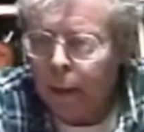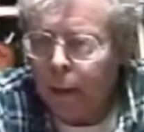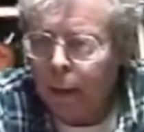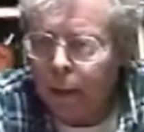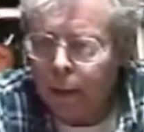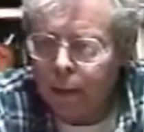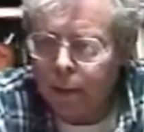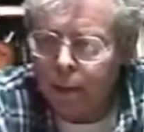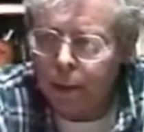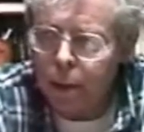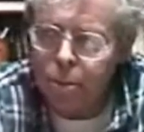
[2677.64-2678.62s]

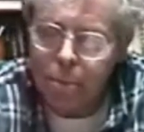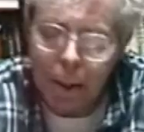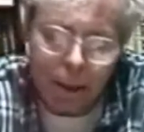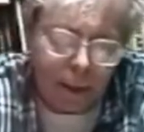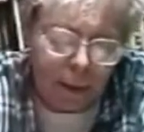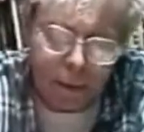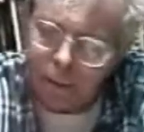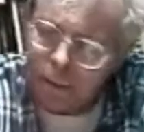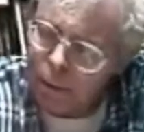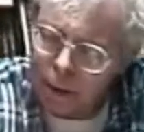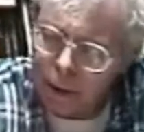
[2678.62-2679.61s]
His paintings
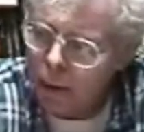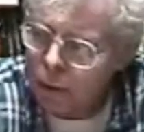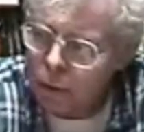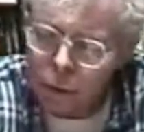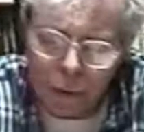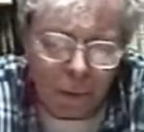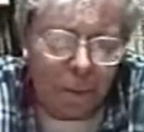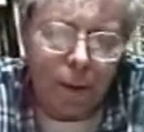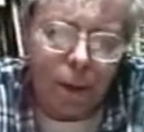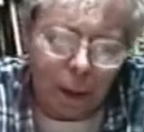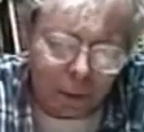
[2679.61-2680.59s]
were good
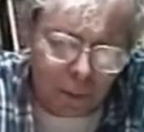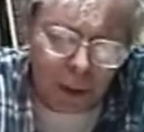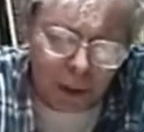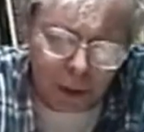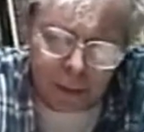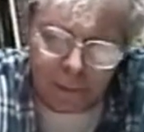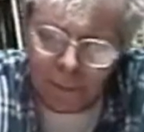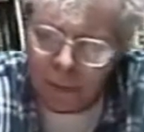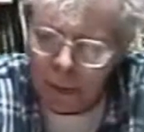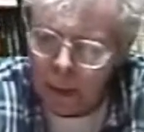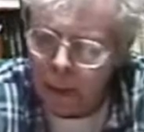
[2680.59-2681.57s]
but not great,
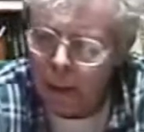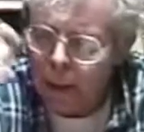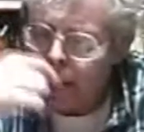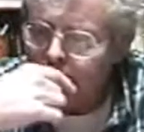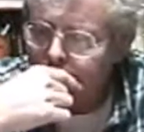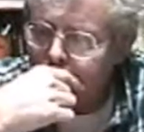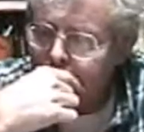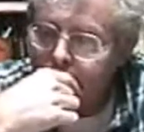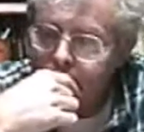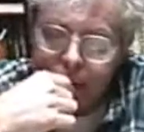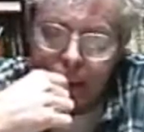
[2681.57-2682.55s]

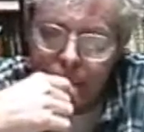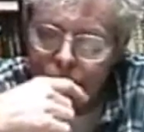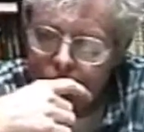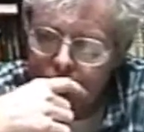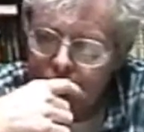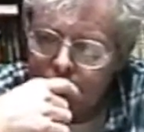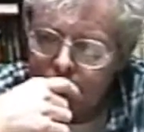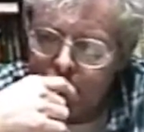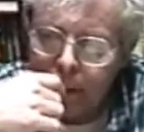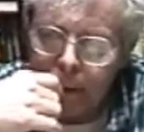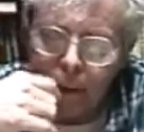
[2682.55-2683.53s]
it seems to me.
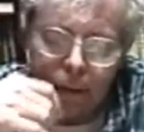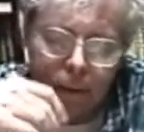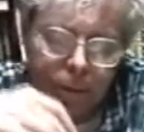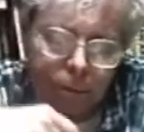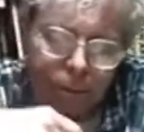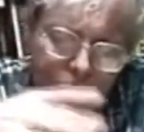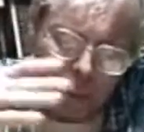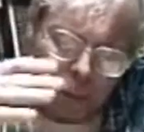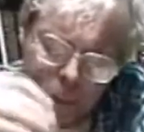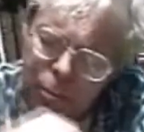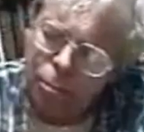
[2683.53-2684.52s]

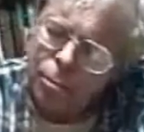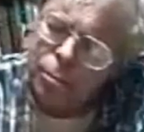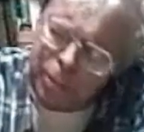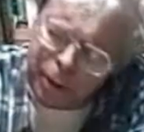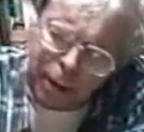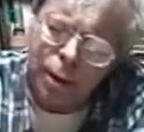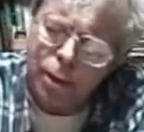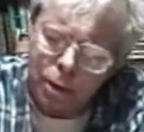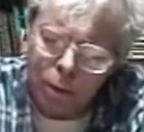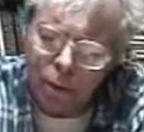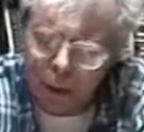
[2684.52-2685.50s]
So
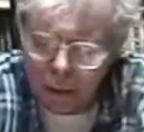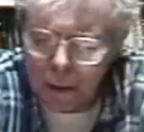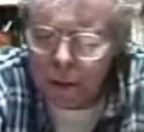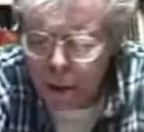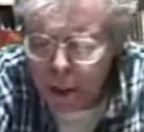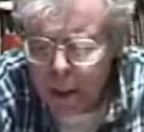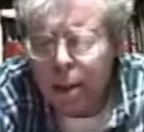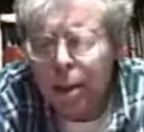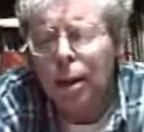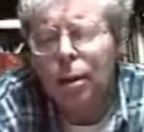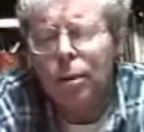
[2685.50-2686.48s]
Michelangelo is the
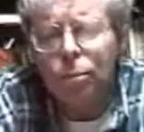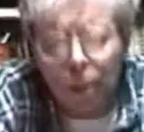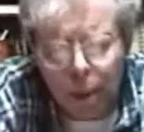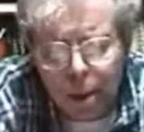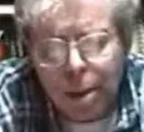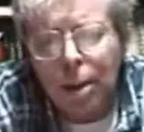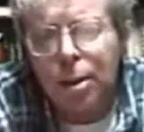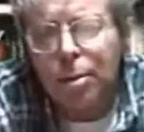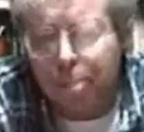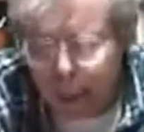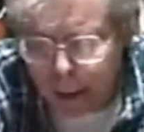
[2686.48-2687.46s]
Renaissance
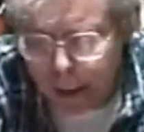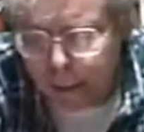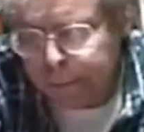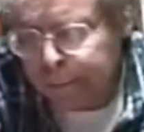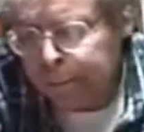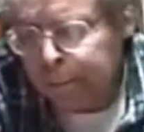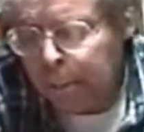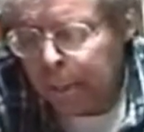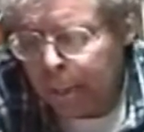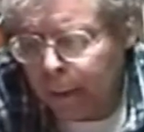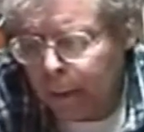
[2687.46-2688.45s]
man.
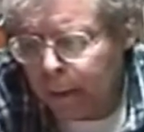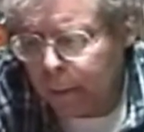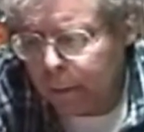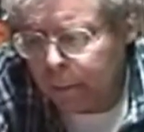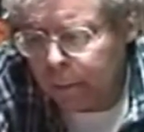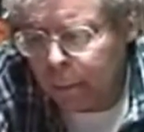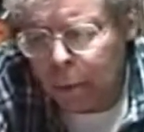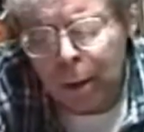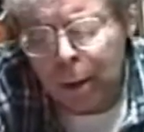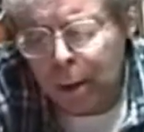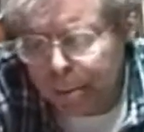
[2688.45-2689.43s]

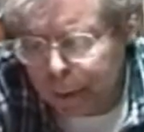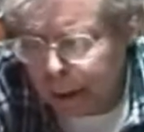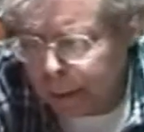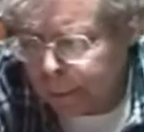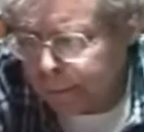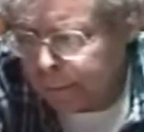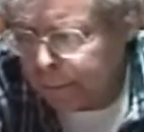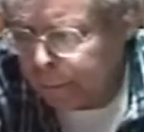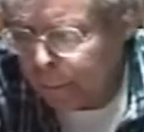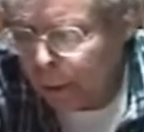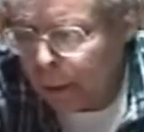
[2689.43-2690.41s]
What a man.
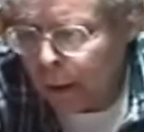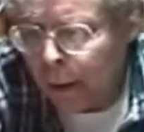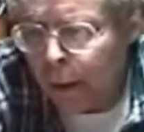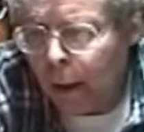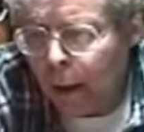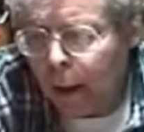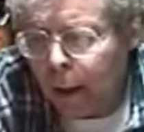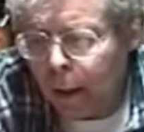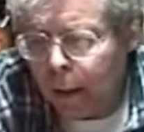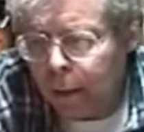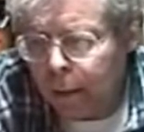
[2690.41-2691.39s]

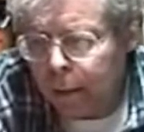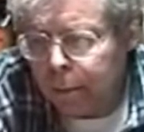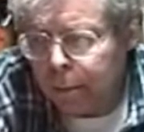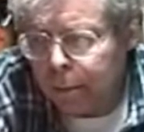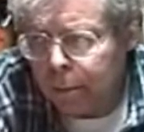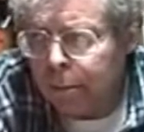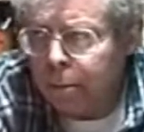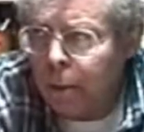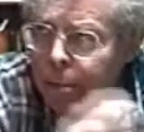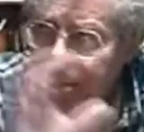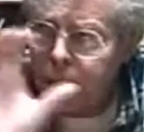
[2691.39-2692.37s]

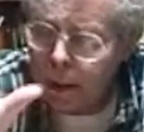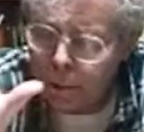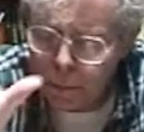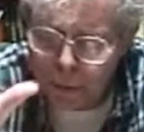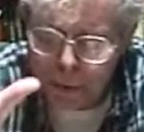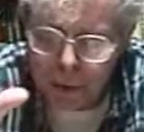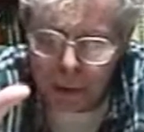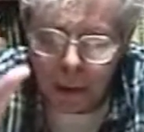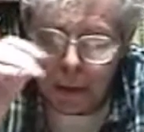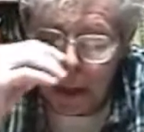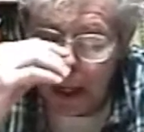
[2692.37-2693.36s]
I'm staying with the